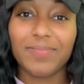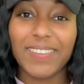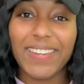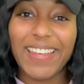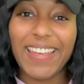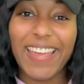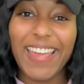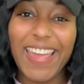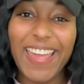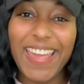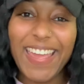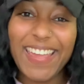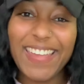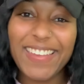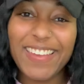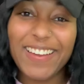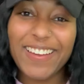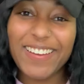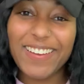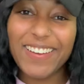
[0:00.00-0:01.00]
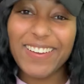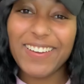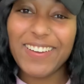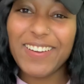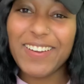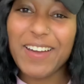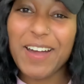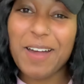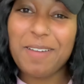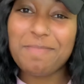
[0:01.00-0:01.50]
Hey
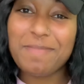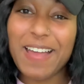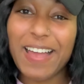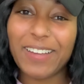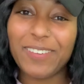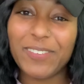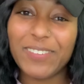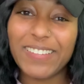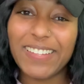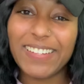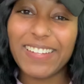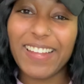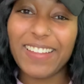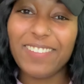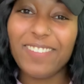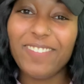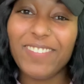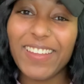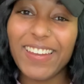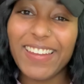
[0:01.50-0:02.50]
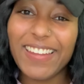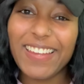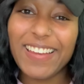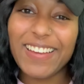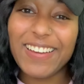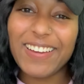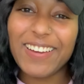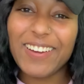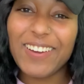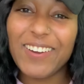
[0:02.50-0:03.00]
y'all, I'm back with another
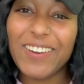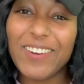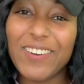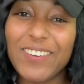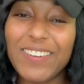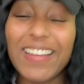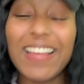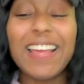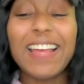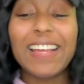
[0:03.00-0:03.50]
video.